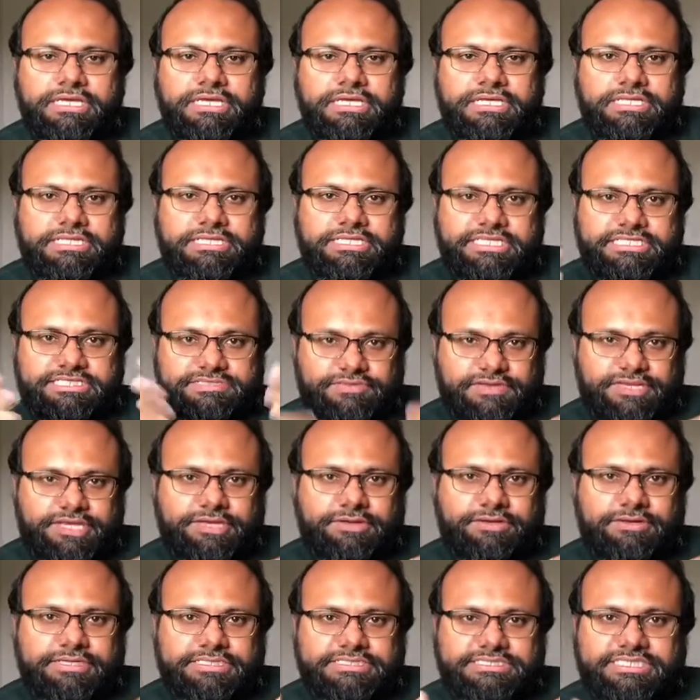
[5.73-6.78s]
This
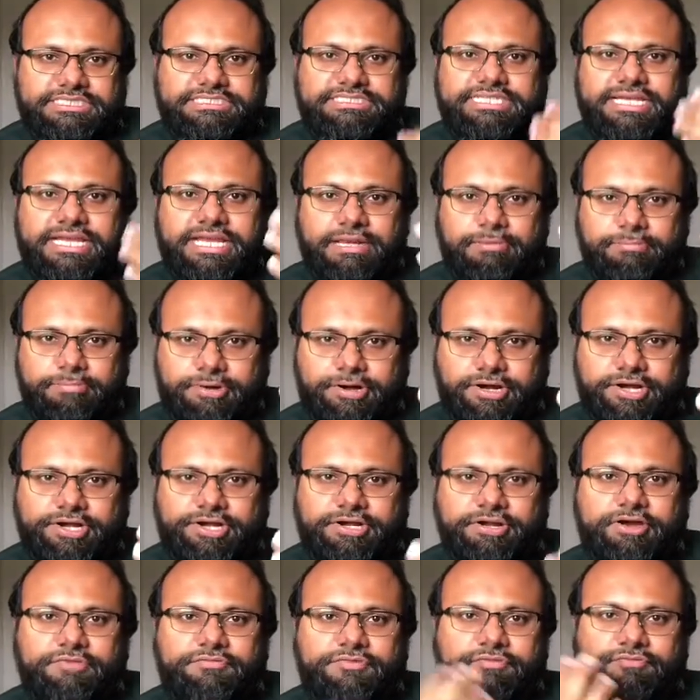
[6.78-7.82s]
video is the second part
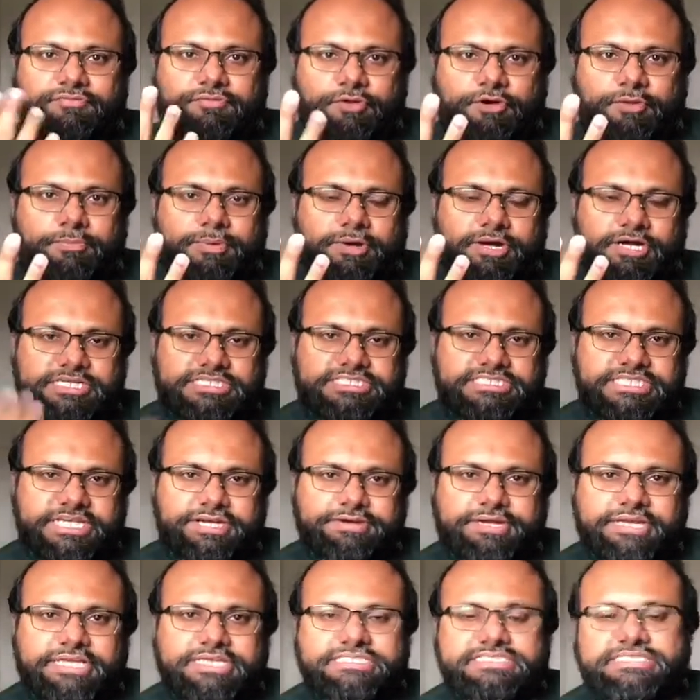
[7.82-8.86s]
of a 4-part
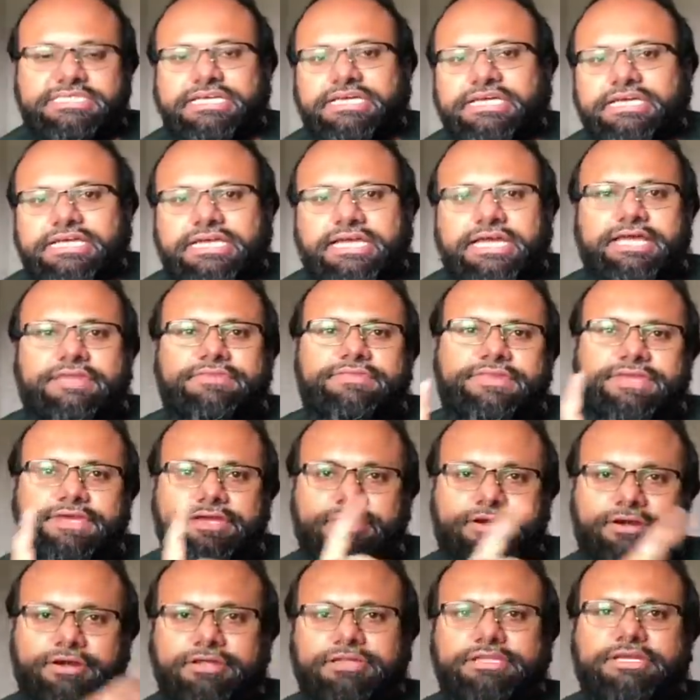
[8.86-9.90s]
series. In the
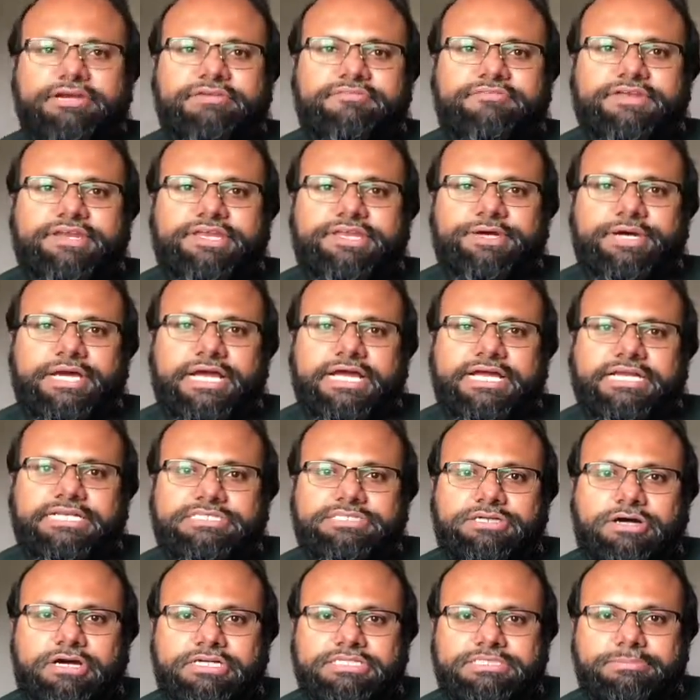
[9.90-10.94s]
earlier video, I had
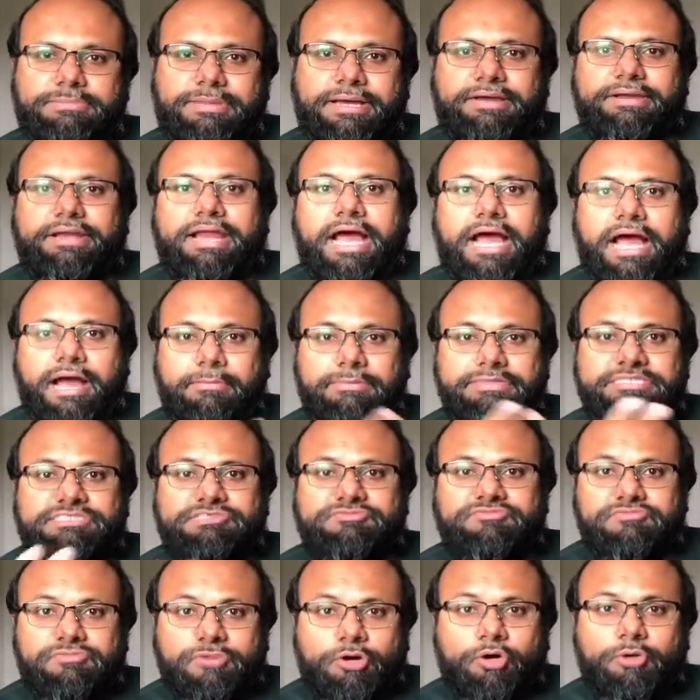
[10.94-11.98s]
talked about how much
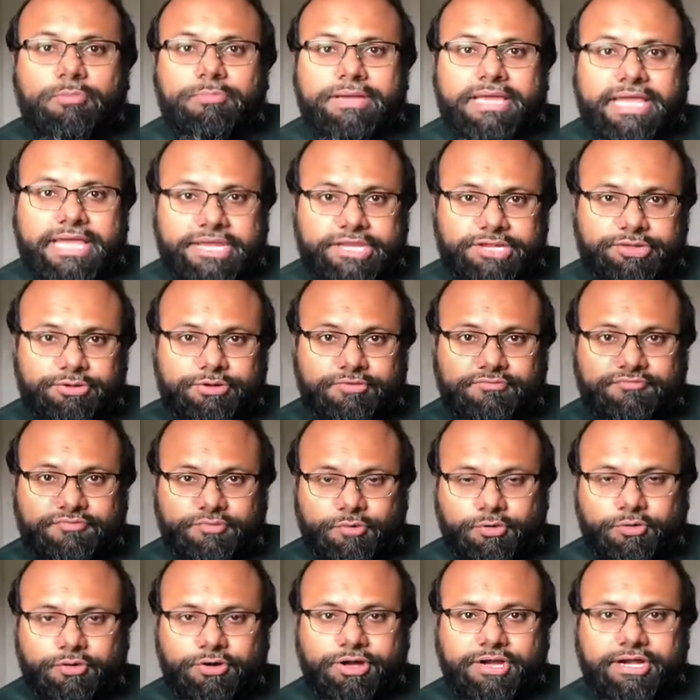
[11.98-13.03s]
home can you
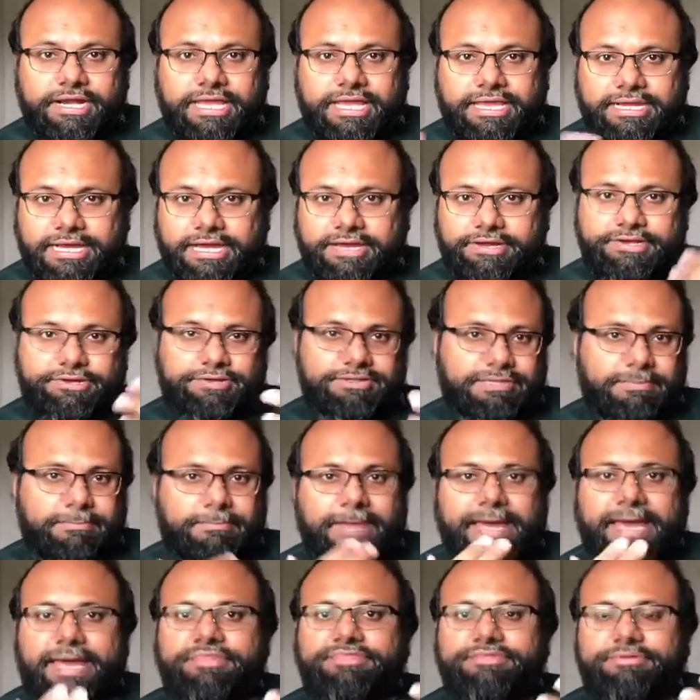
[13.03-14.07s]
afford and how to do the
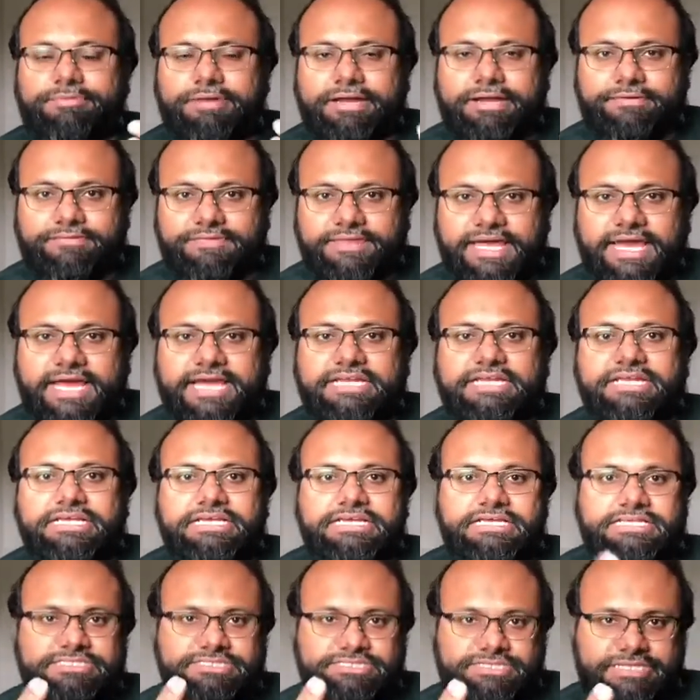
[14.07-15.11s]
math around that.
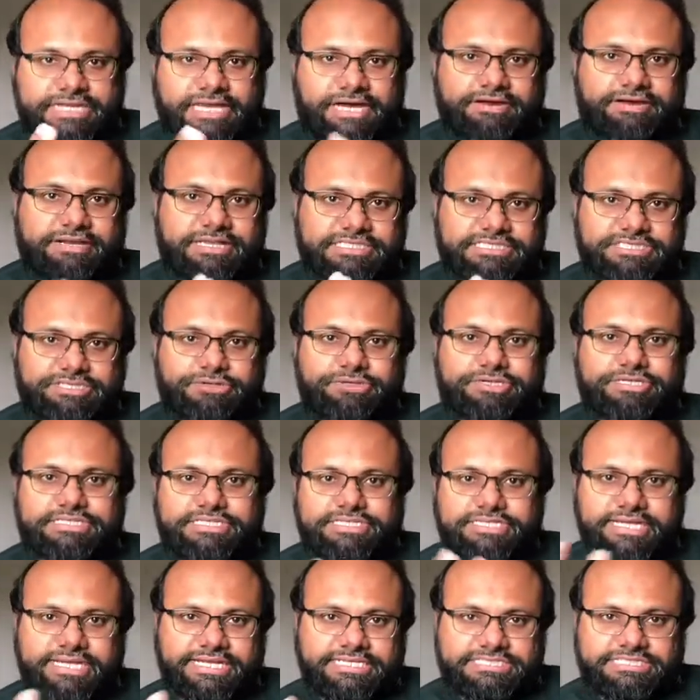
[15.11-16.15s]
So now let's go into the
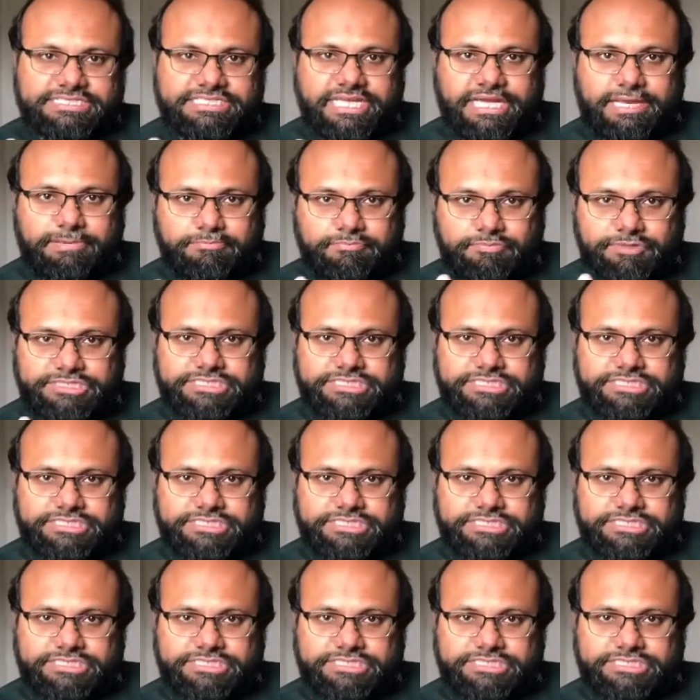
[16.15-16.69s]
next step, which